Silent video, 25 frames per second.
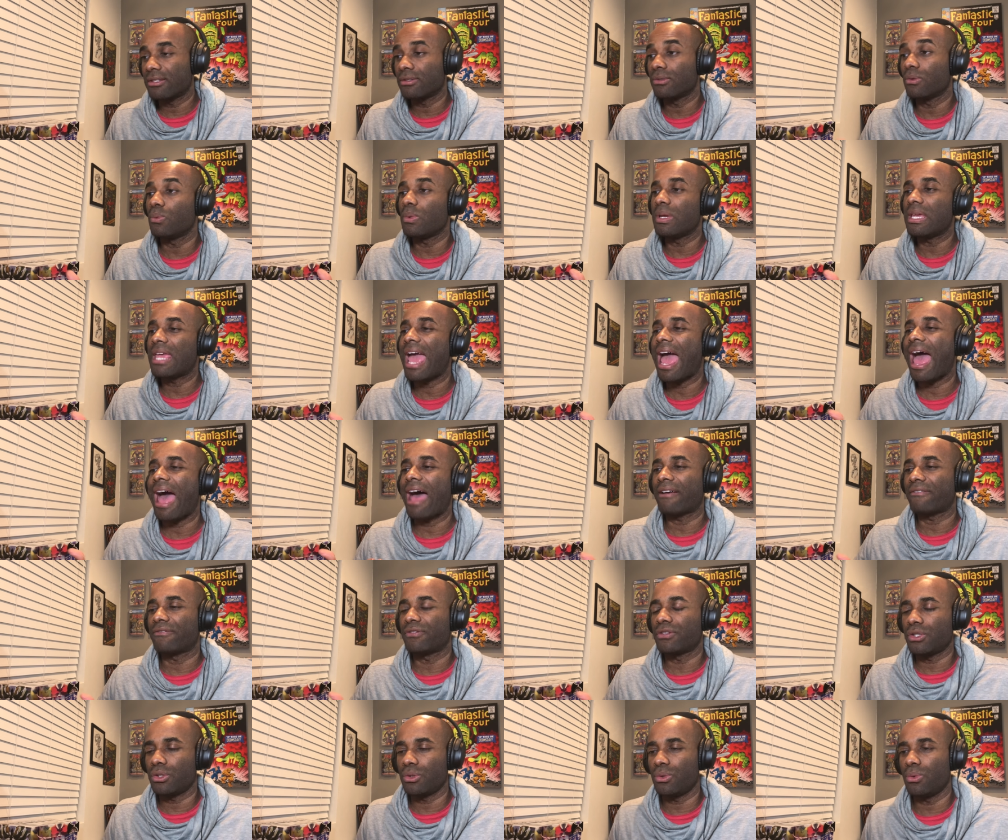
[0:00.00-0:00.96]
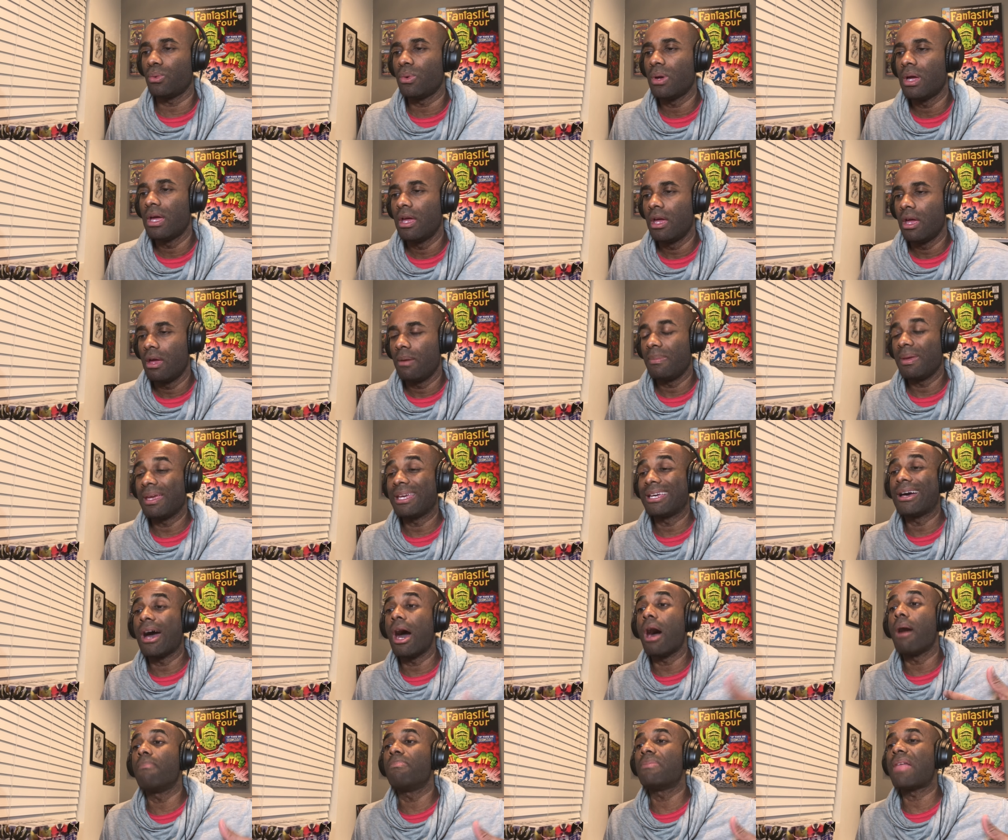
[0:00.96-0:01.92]
So we have to
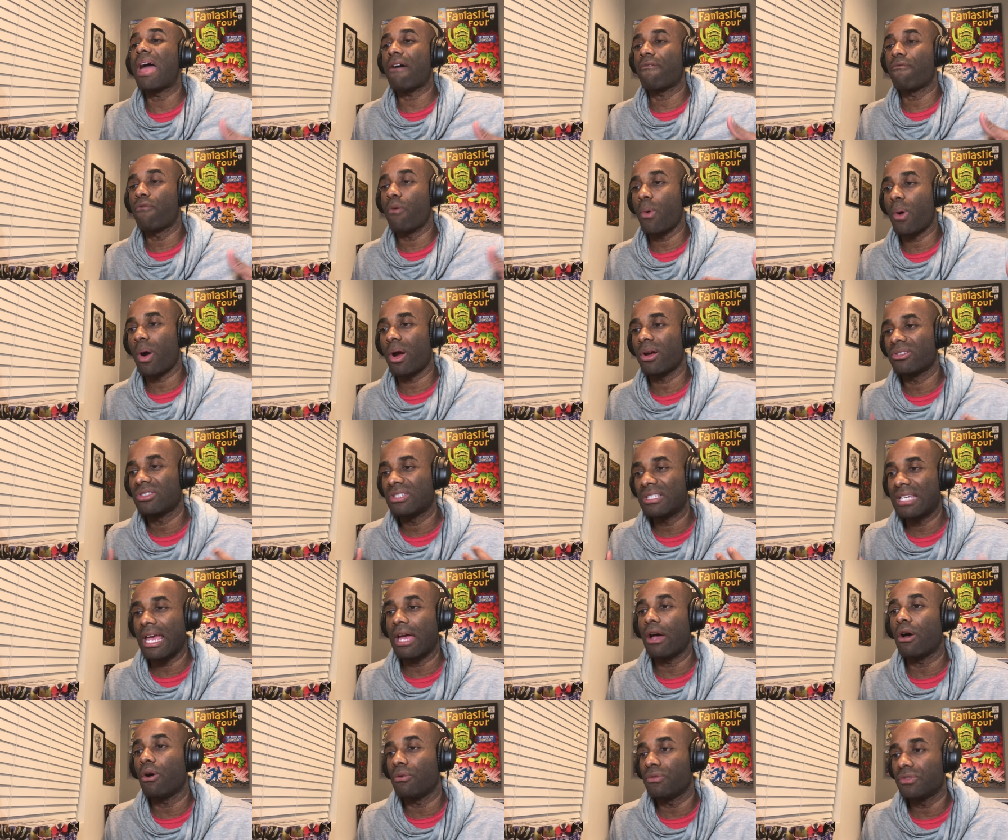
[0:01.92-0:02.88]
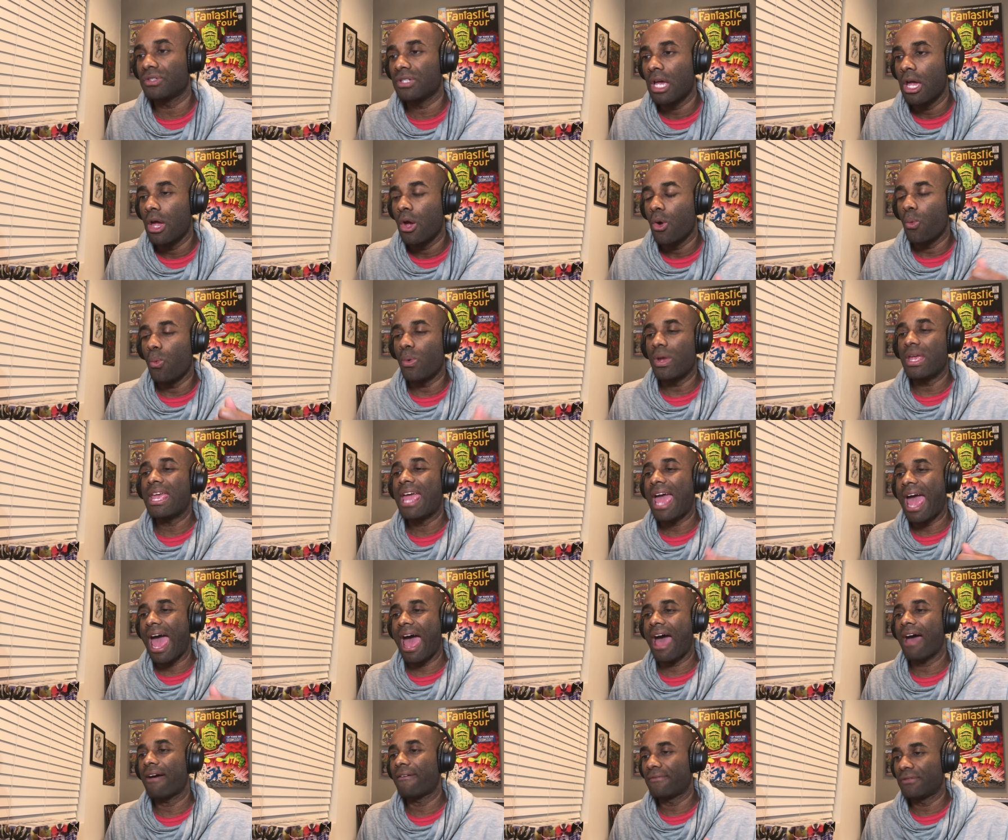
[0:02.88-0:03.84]
become that for ourselves. We
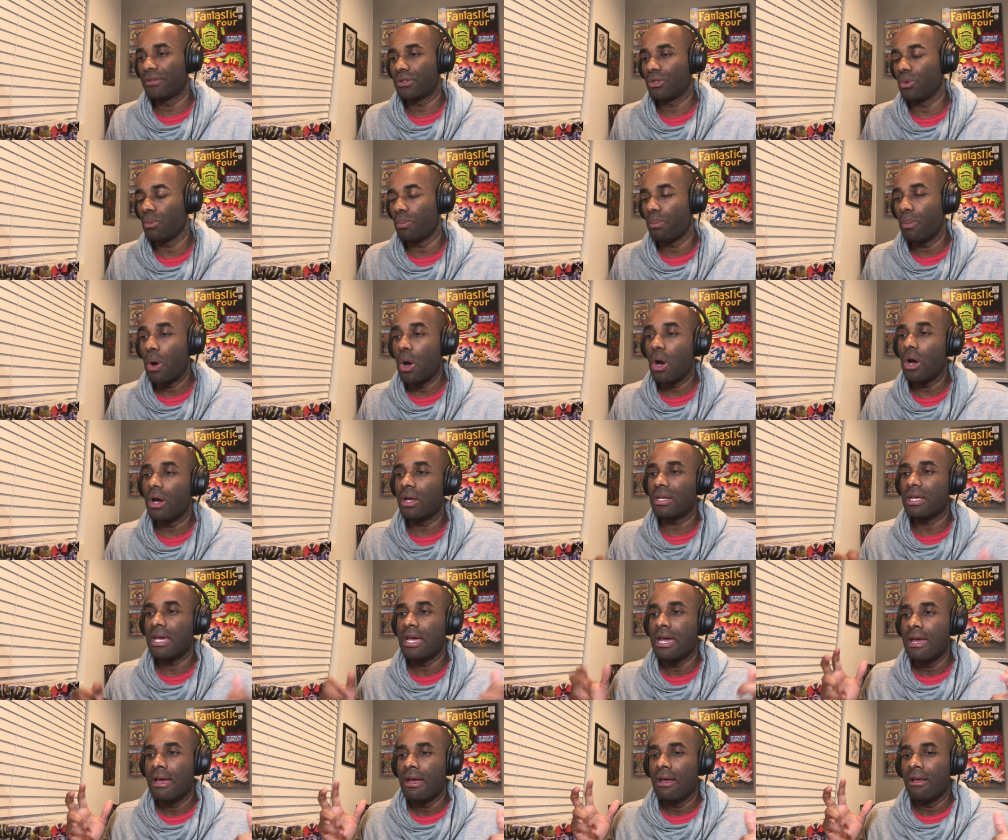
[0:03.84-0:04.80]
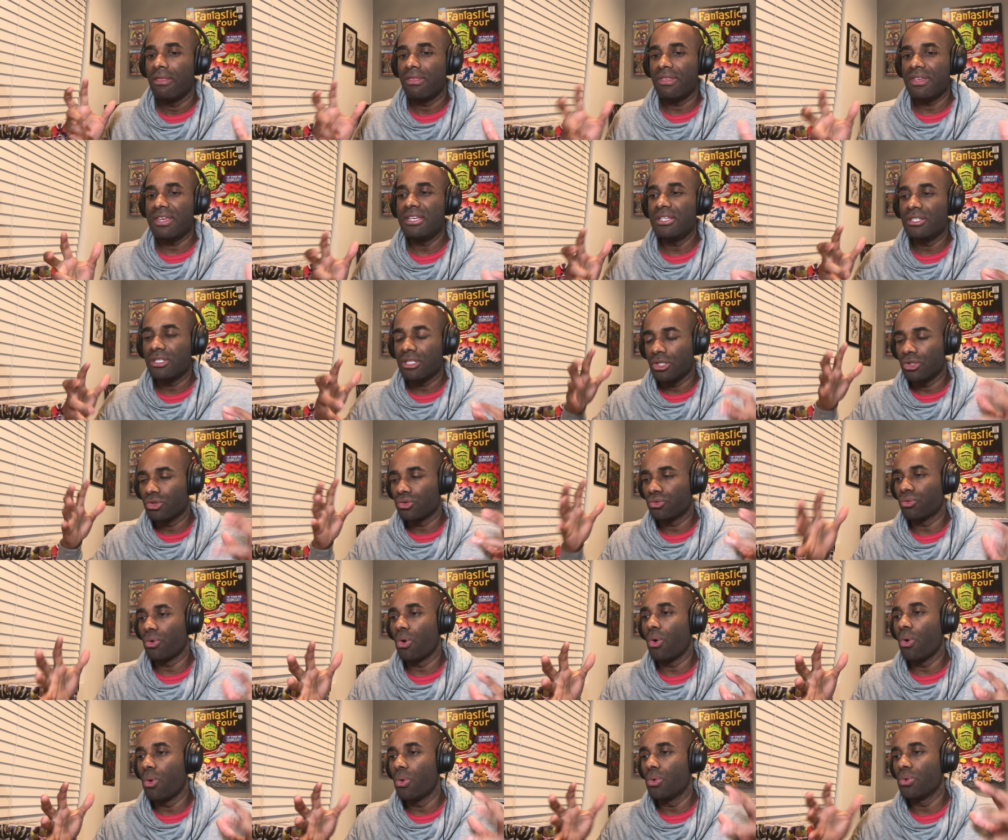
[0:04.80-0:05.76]
have to put these
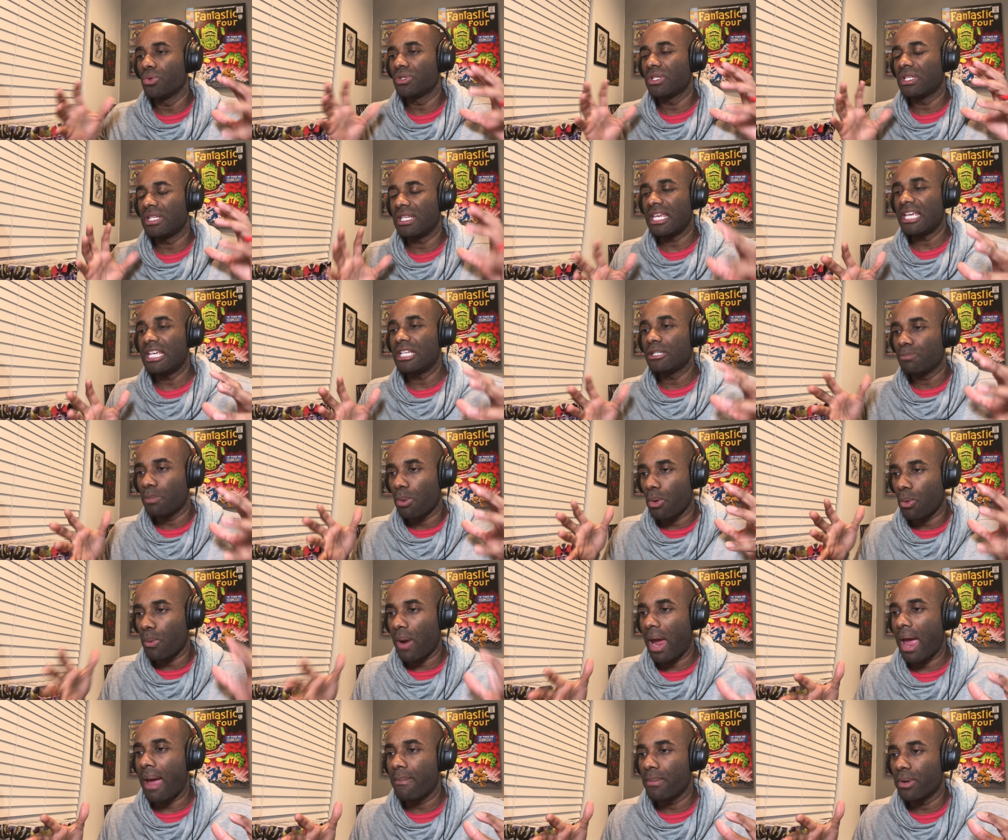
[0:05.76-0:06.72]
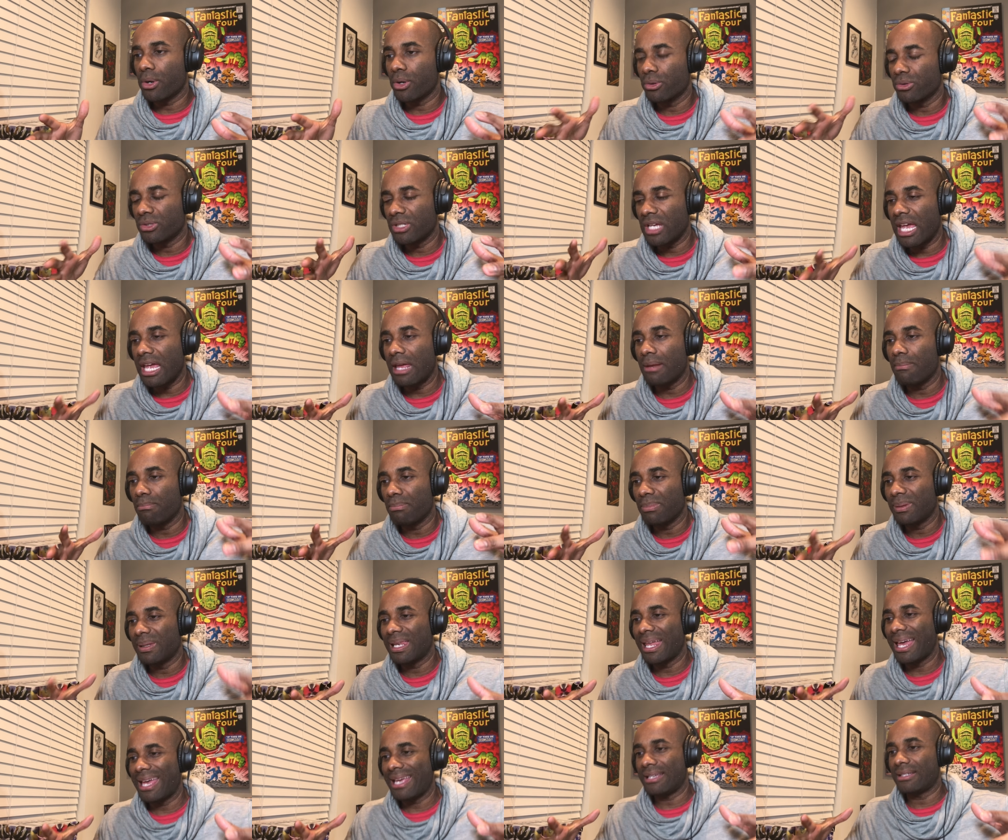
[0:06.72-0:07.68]
controls and these parameters in
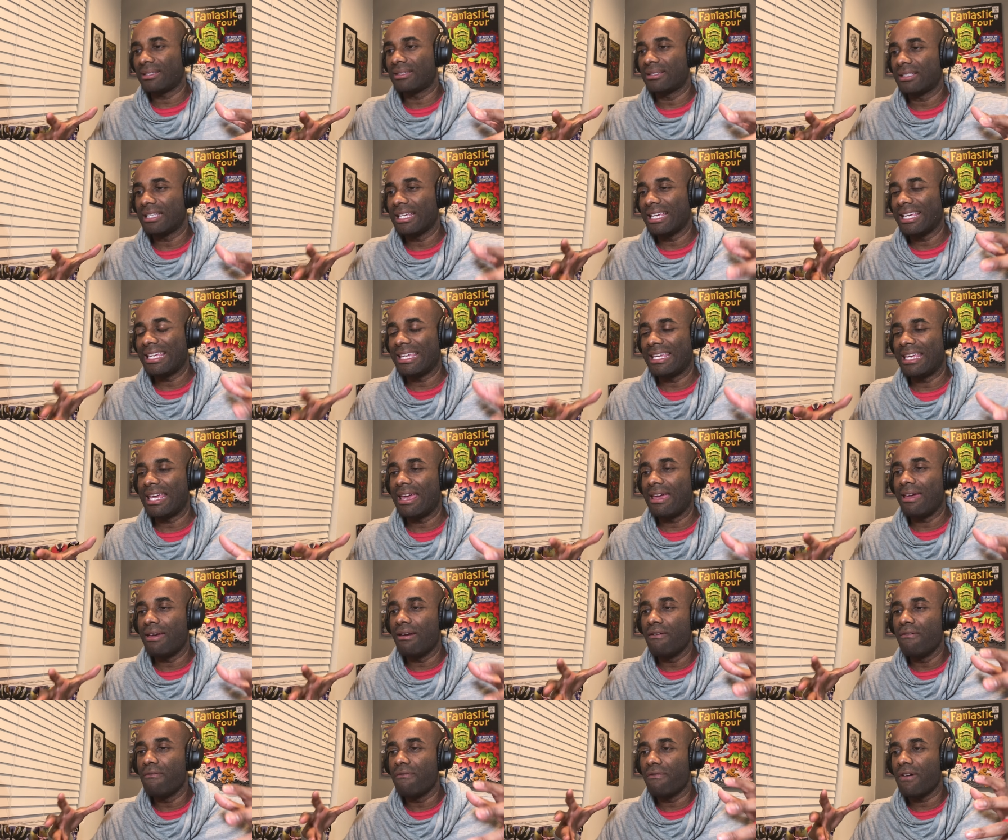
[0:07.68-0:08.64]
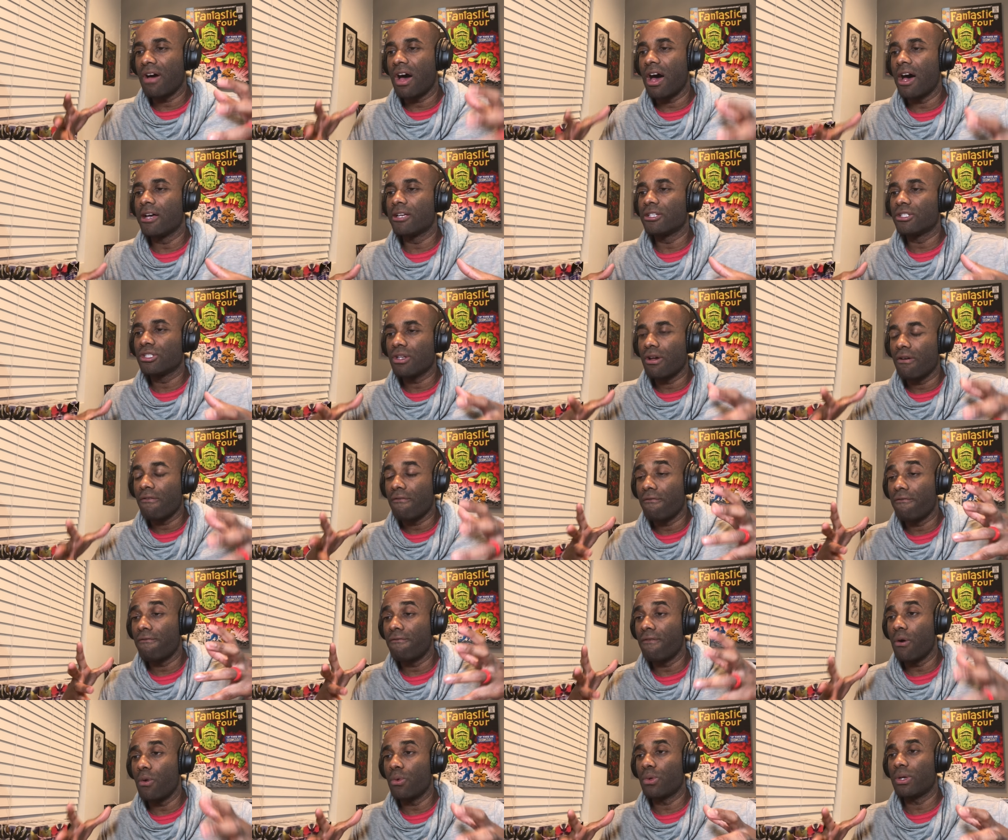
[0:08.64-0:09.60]
place to give us
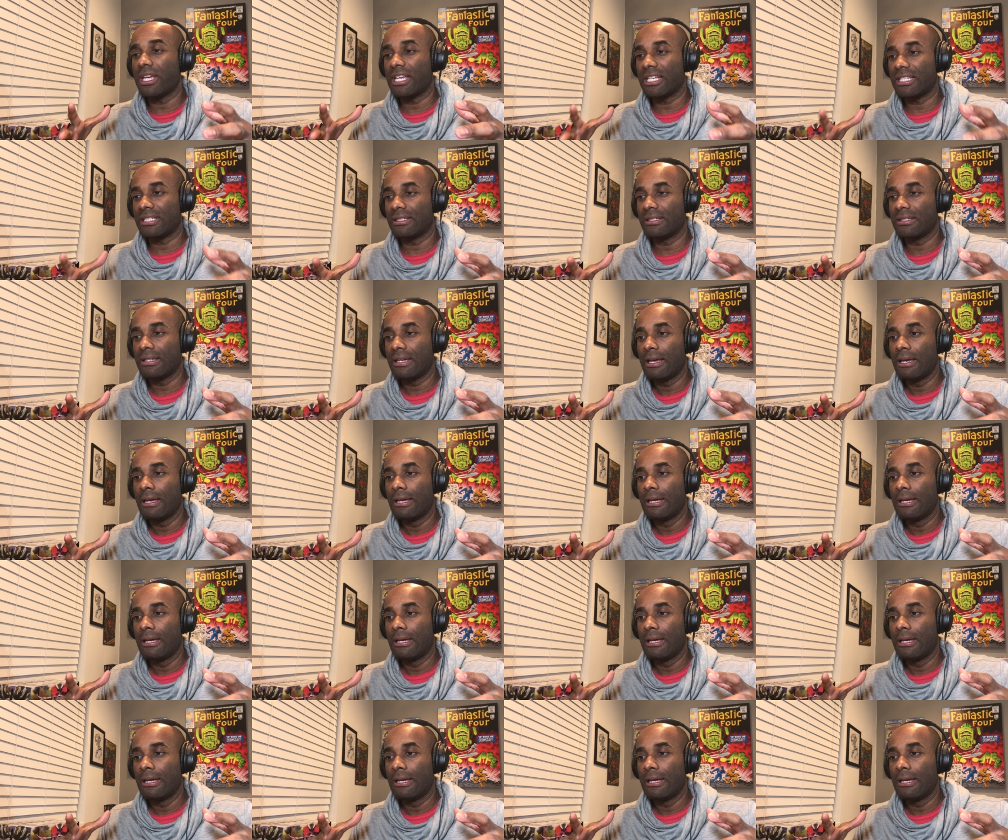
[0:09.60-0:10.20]
focus.